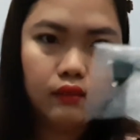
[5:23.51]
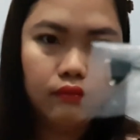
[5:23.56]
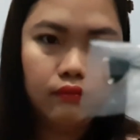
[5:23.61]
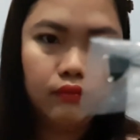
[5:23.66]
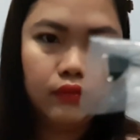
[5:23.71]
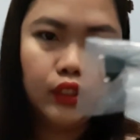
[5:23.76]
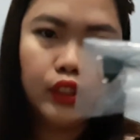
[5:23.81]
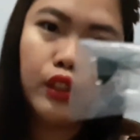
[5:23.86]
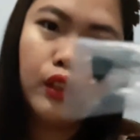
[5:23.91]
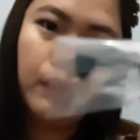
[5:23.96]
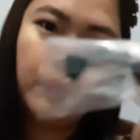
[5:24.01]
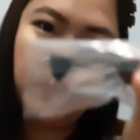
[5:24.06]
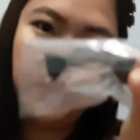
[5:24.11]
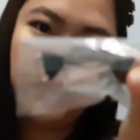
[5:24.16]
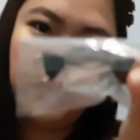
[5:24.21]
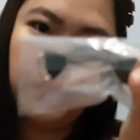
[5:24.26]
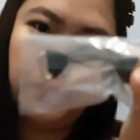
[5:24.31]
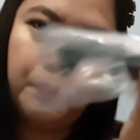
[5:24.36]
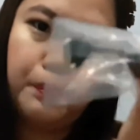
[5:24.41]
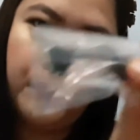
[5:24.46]
you're going
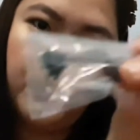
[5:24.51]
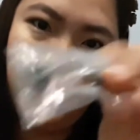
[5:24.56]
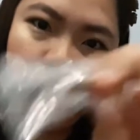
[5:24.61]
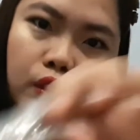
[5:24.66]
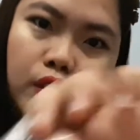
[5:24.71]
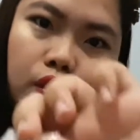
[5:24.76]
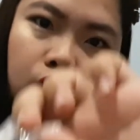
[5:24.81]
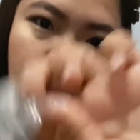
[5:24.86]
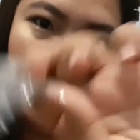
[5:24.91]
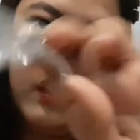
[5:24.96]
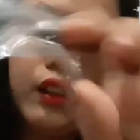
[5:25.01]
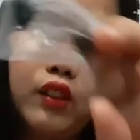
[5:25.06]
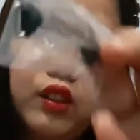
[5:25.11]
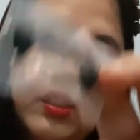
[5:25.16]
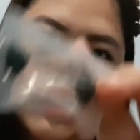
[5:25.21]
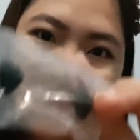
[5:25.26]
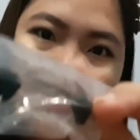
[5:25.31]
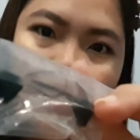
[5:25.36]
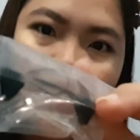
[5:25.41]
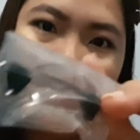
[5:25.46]
to put
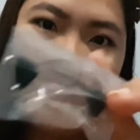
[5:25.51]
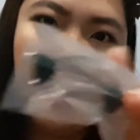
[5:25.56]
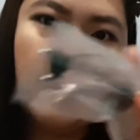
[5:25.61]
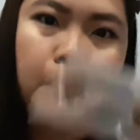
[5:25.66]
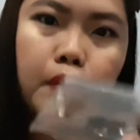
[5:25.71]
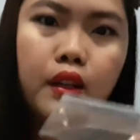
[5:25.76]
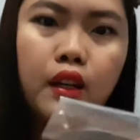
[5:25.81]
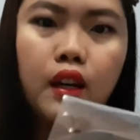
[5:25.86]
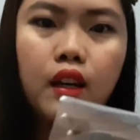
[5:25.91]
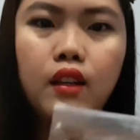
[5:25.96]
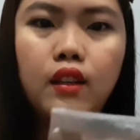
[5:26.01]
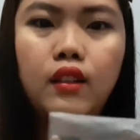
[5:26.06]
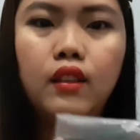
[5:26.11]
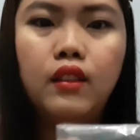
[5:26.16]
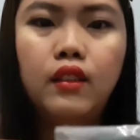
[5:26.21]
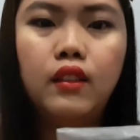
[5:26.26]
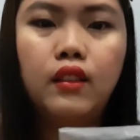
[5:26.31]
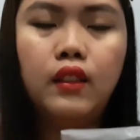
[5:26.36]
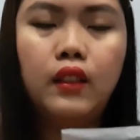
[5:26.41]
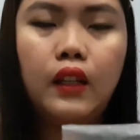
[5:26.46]
also on the camera
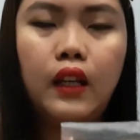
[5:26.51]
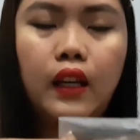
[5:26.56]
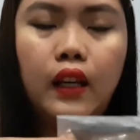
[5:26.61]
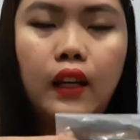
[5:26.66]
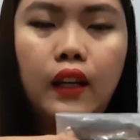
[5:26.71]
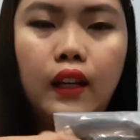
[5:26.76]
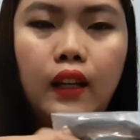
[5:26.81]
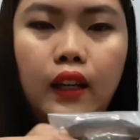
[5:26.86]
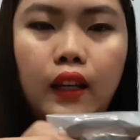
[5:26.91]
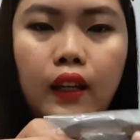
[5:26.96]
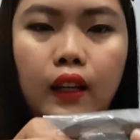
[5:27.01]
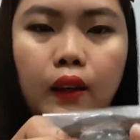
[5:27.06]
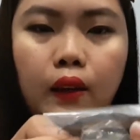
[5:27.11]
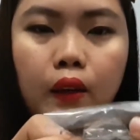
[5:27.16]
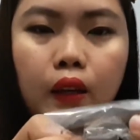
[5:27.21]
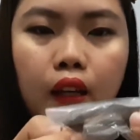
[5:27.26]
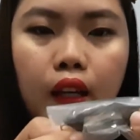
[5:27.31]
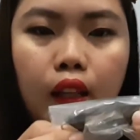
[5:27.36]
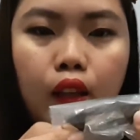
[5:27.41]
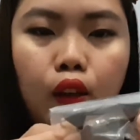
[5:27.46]

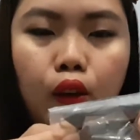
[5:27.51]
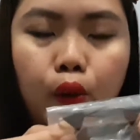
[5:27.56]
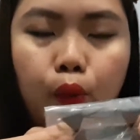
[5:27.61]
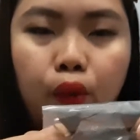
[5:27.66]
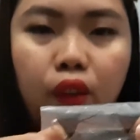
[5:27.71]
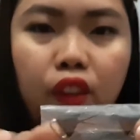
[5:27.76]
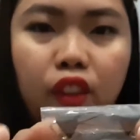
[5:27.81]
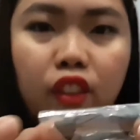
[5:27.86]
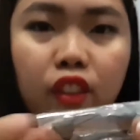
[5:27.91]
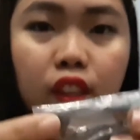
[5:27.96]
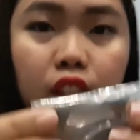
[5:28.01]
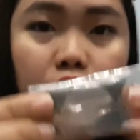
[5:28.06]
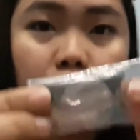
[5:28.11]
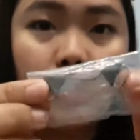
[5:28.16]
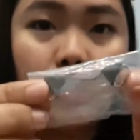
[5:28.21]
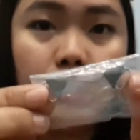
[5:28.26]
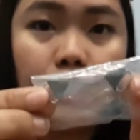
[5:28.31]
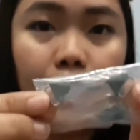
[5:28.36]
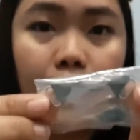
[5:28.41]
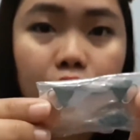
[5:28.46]
along with the
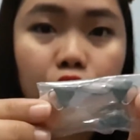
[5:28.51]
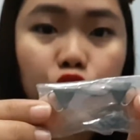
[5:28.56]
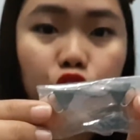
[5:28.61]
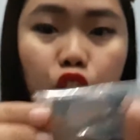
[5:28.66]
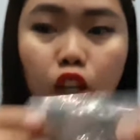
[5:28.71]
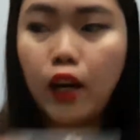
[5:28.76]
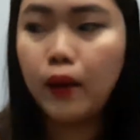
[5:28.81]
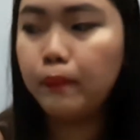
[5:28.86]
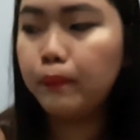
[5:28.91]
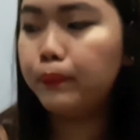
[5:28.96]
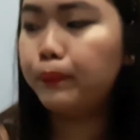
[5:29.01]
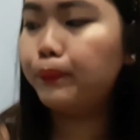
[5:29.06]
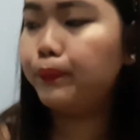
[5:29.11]
next strap,